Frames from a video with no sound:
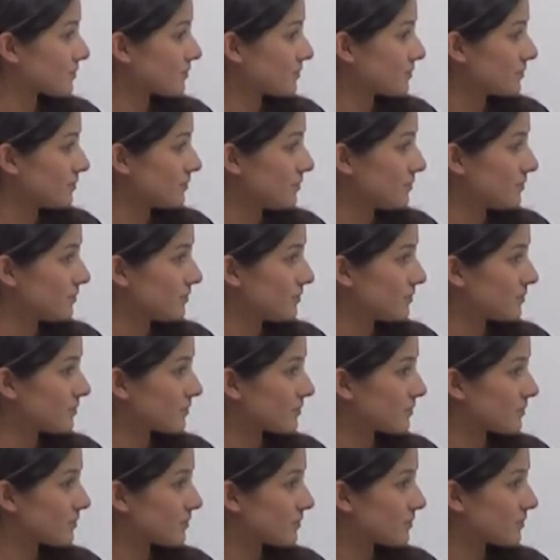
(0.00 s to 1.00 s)

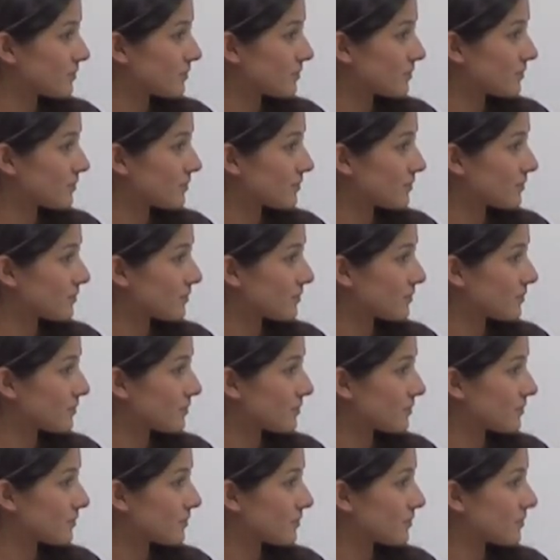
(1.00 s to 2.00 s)

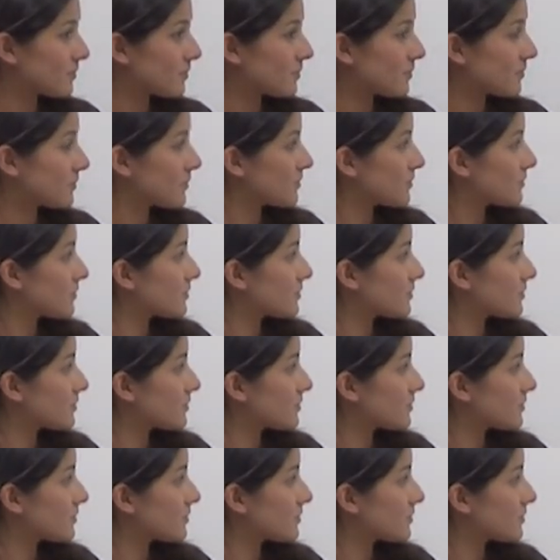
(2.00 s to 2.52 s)
[no speech]